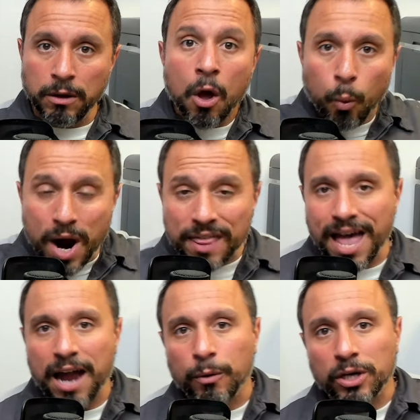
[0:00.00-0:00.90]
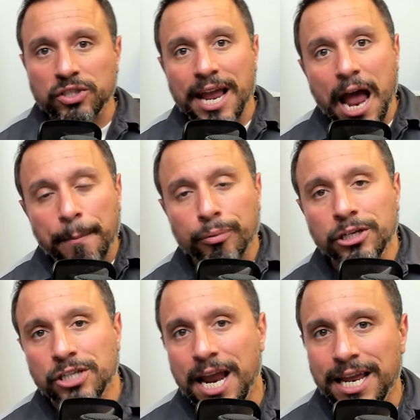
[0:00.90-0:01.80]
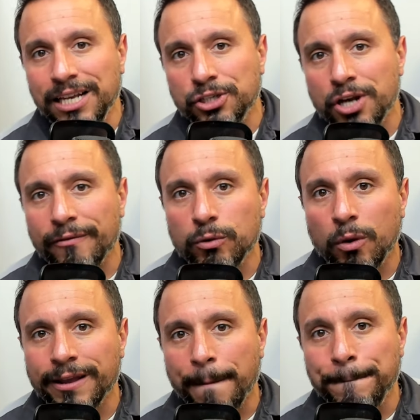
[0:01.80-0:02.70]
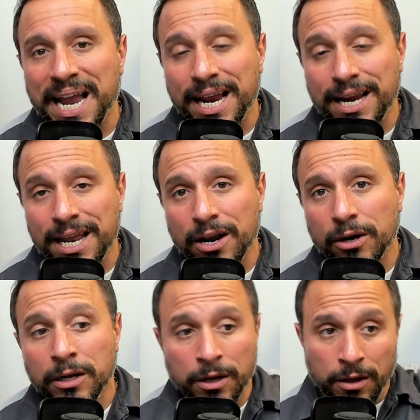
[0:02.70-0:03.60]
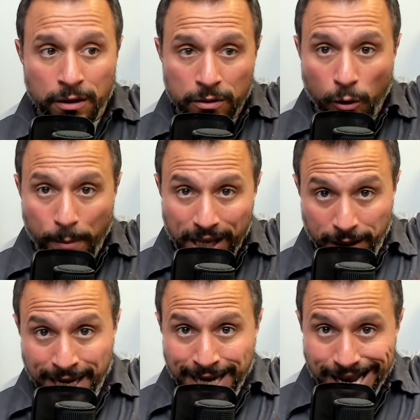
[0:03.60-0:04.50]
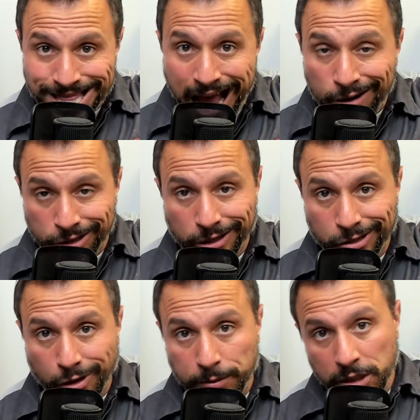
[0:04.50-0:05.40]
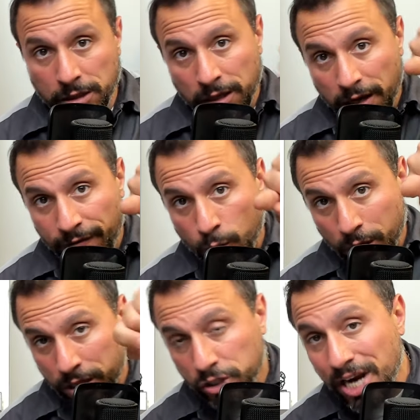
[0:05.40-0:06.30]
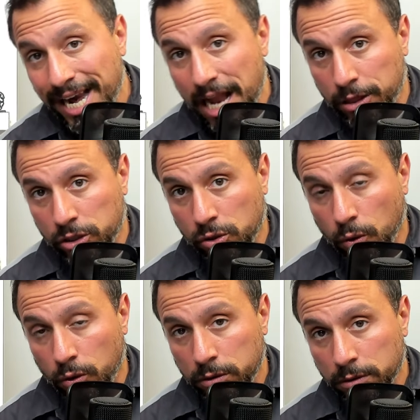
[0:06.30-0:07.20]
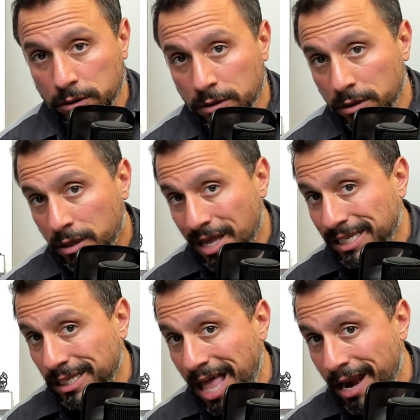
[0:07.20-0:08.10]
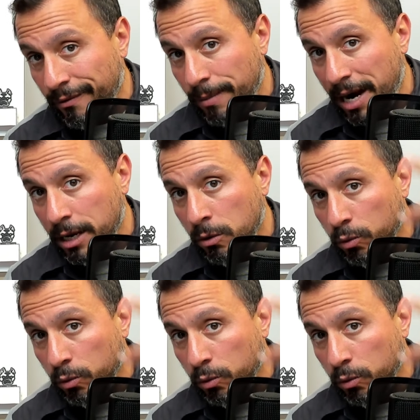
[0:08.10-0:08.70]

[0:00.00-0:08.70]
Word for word: With that, I want to say I appreciate each and every one of you being here. There'll be a link down in the description if you wanted to check out this tool. Thanks a lot, everybody.